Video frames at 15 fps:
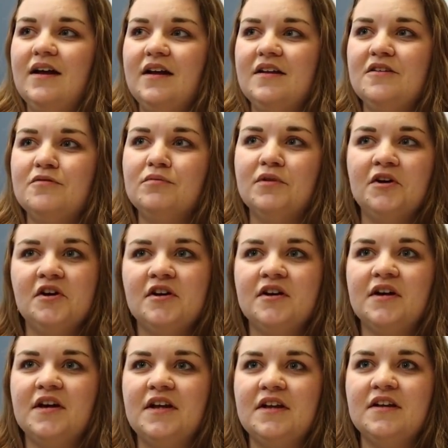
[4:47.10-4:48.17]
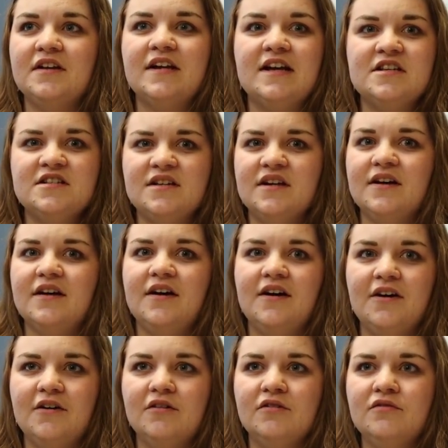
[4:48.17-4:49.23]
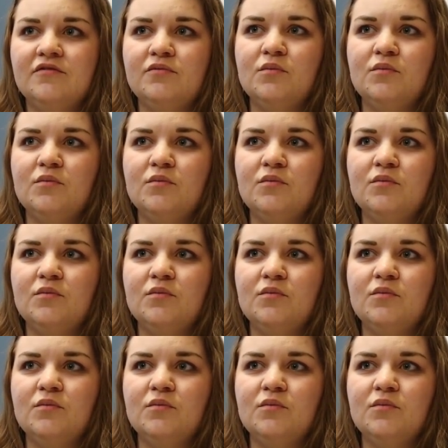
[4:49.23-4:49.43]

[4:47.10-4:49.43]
You really get an idea of